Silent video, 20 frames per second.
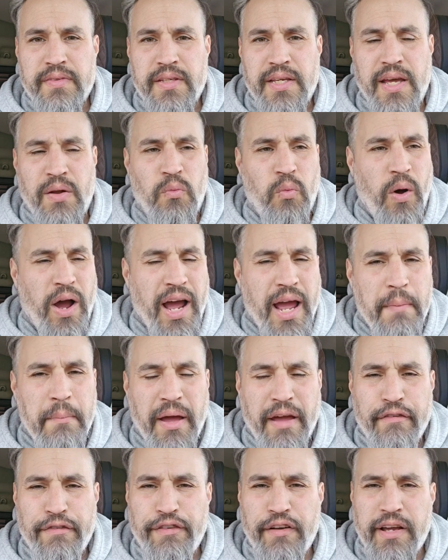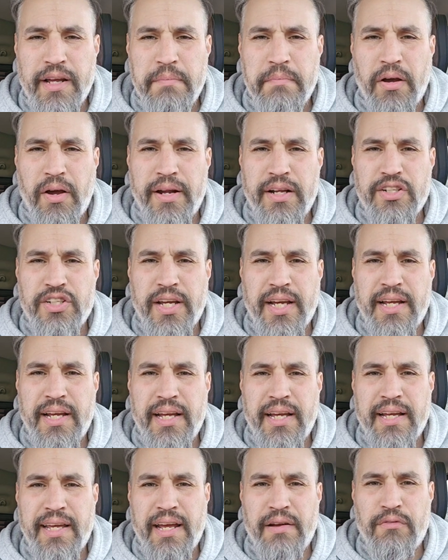And why am I fucking body checking
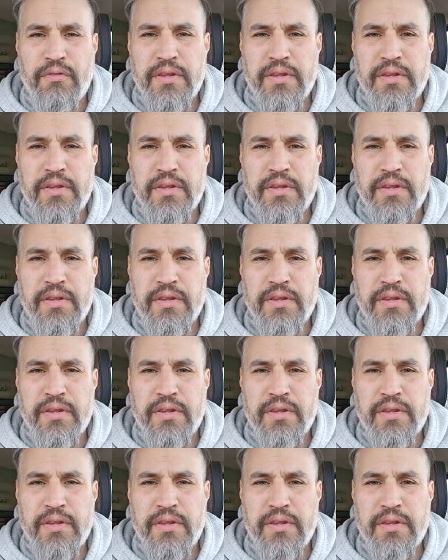again